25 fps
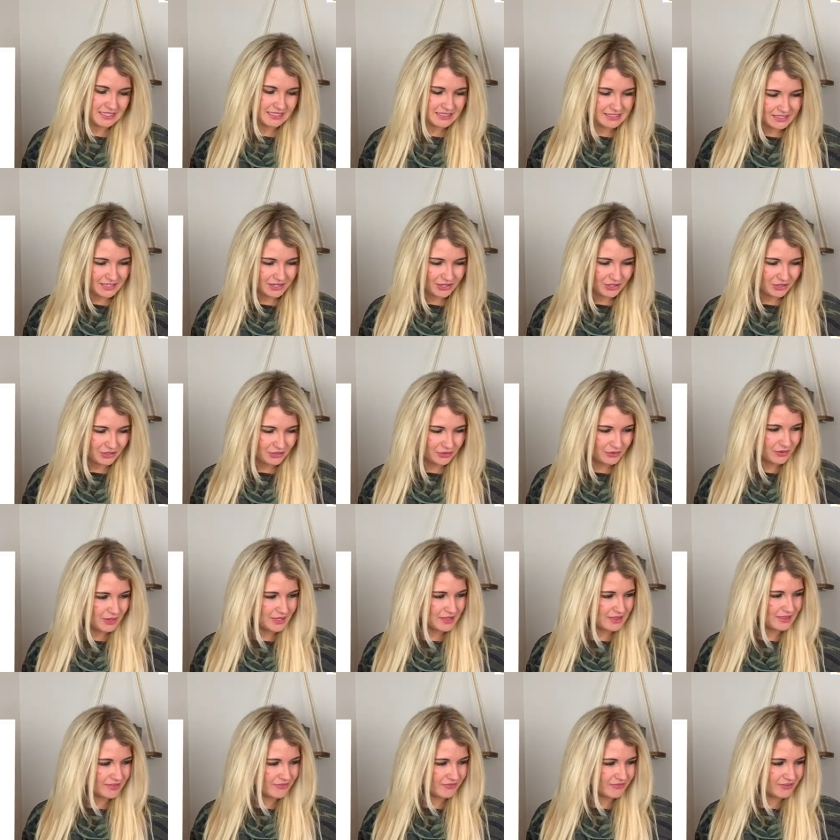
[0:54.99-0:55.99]

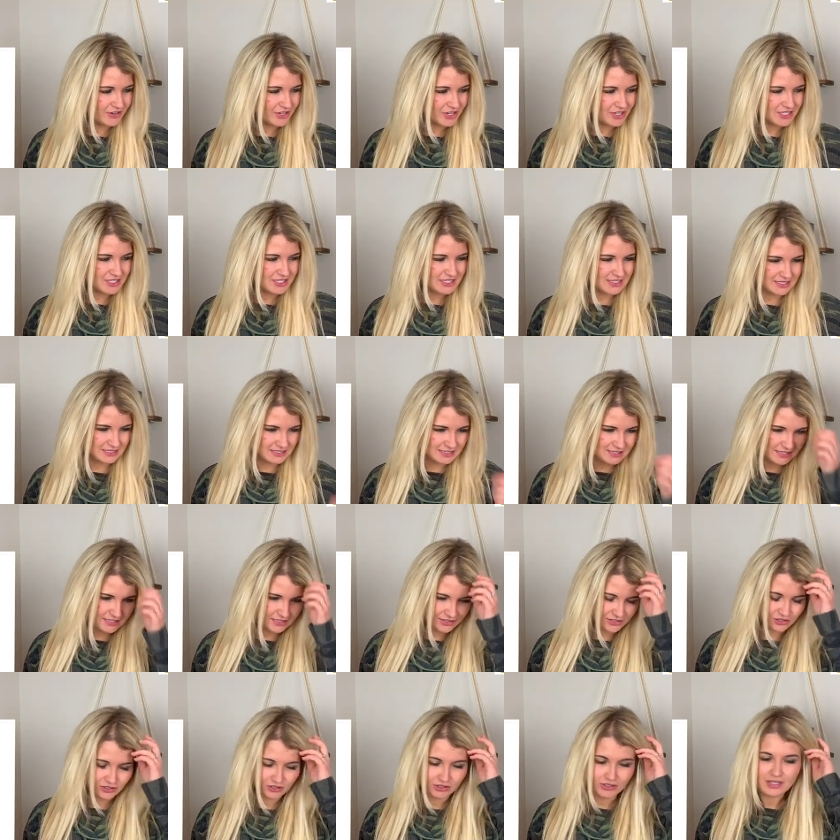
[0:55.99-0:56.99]
so the first
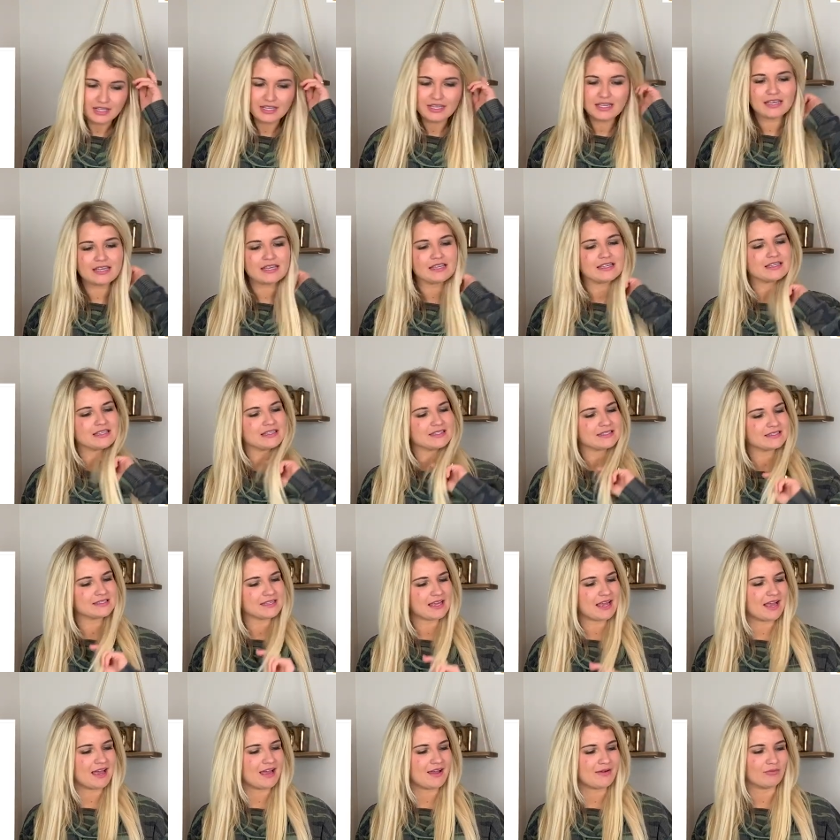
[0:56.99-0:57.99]
deal is
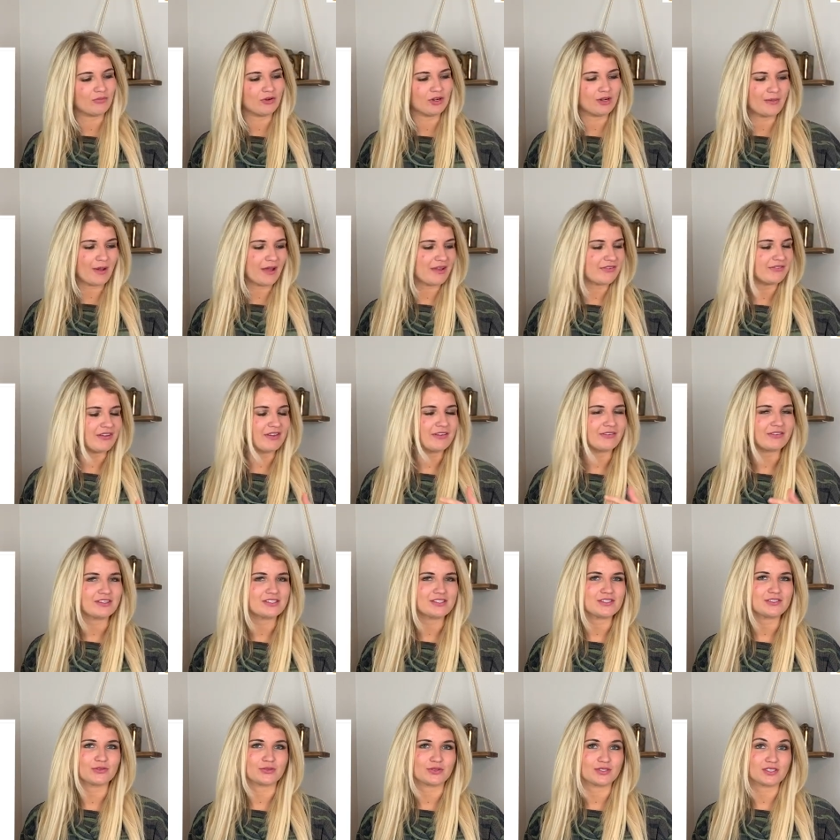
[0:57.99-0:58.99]
um, one of my favorite
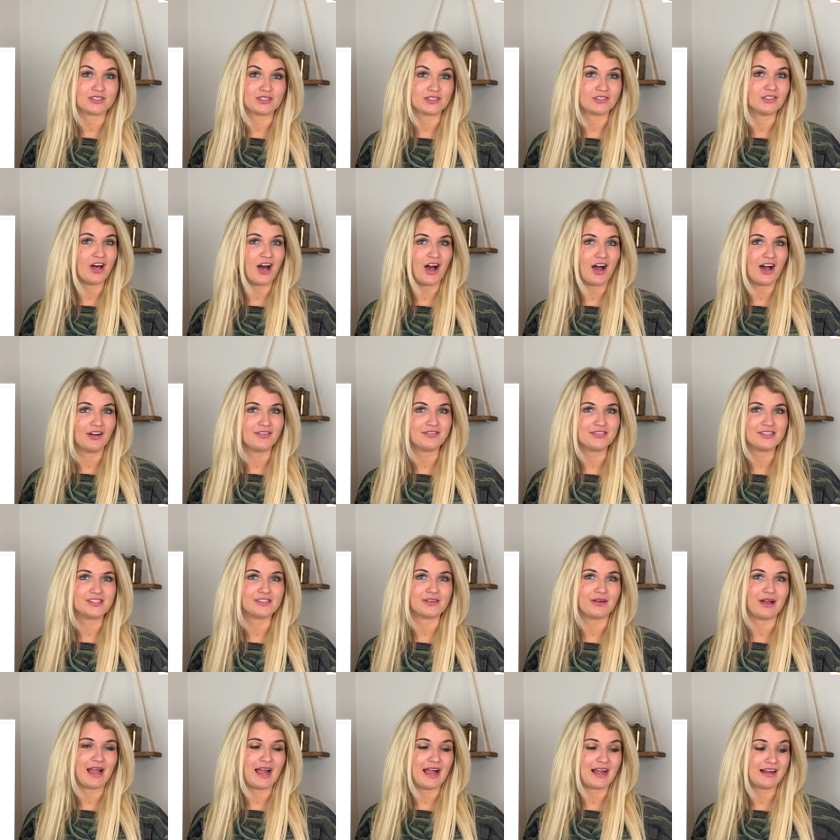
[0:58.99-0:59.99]
stores, Loft.
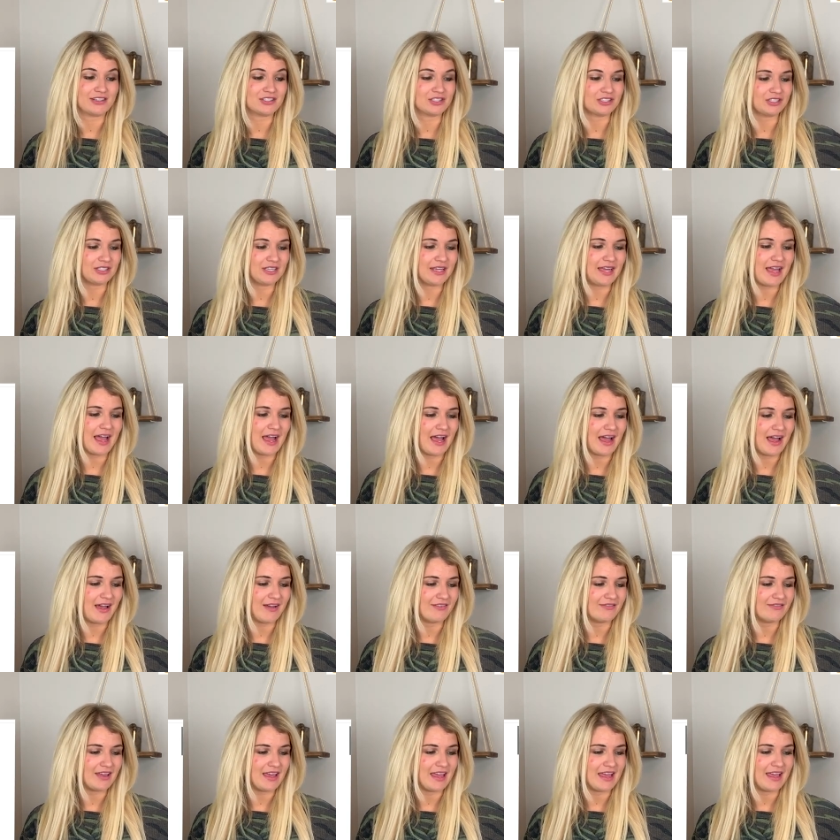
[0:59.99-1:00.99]
So I actually
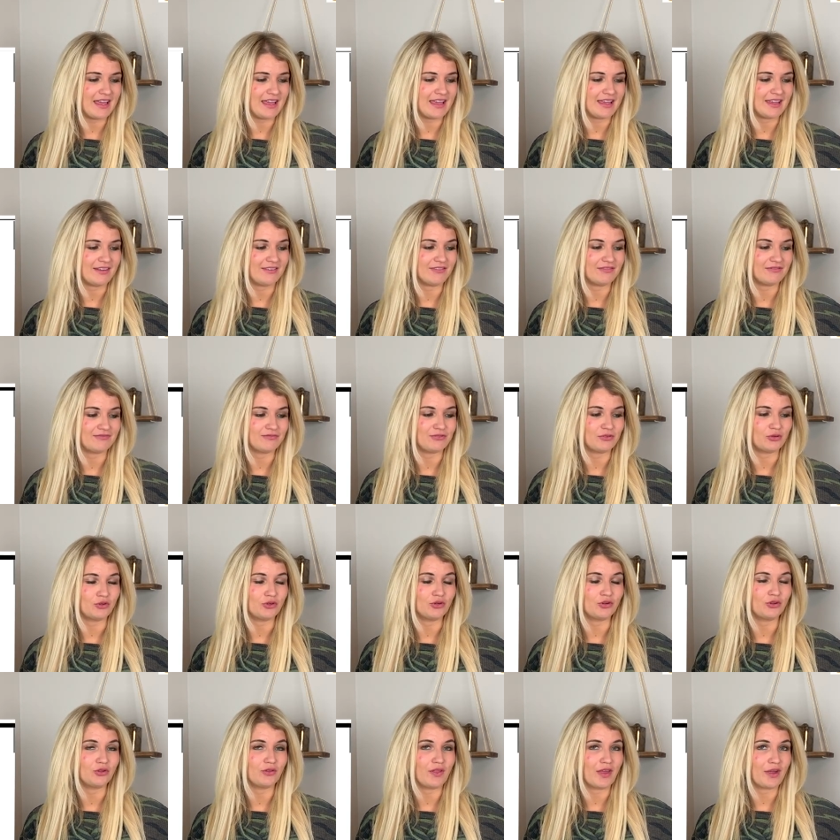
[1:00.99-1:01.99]
have a
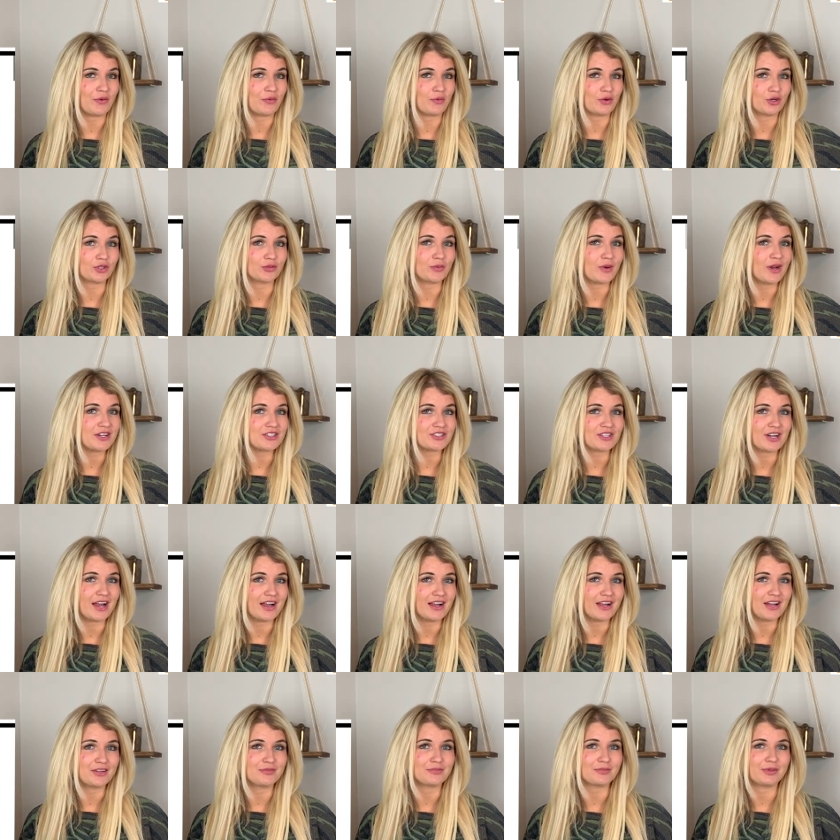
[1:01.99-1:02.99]
full like workwear
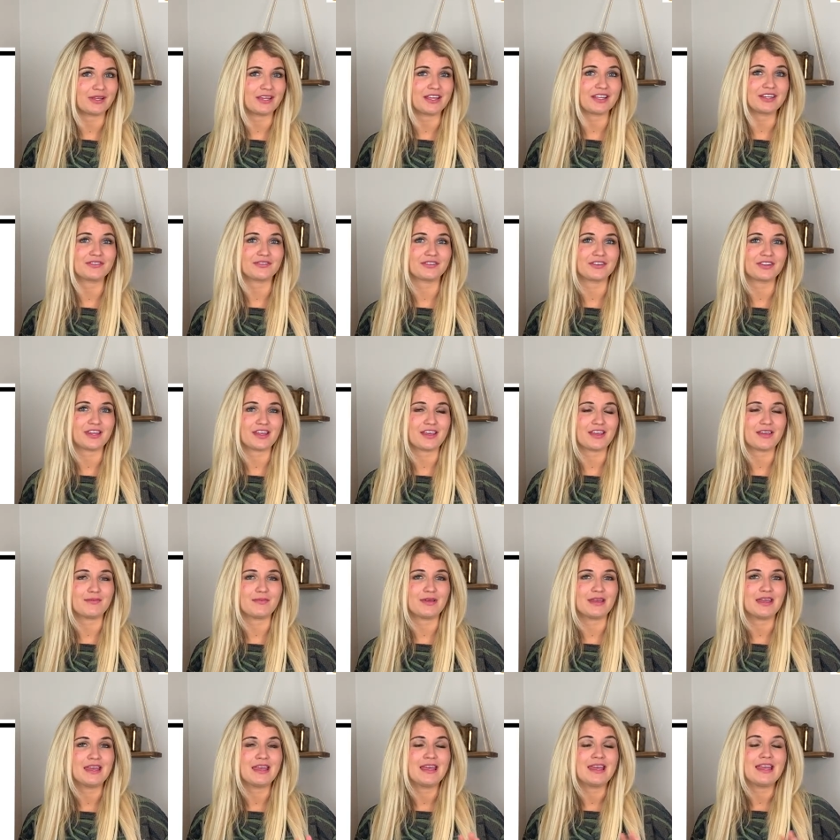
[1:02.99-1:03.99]
try on planned for
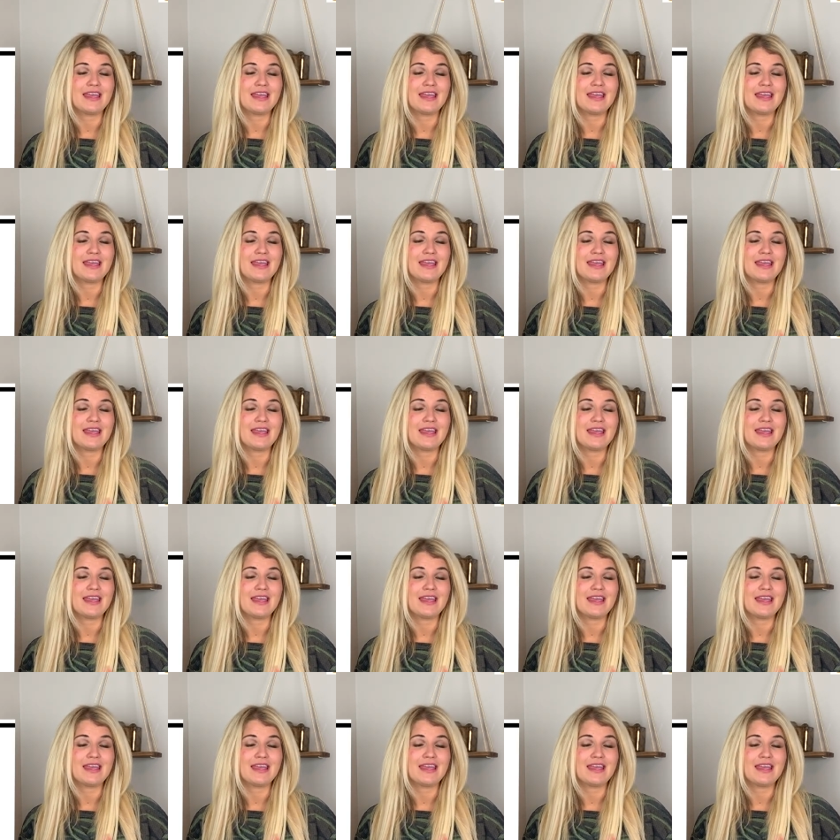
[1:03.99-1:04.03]
them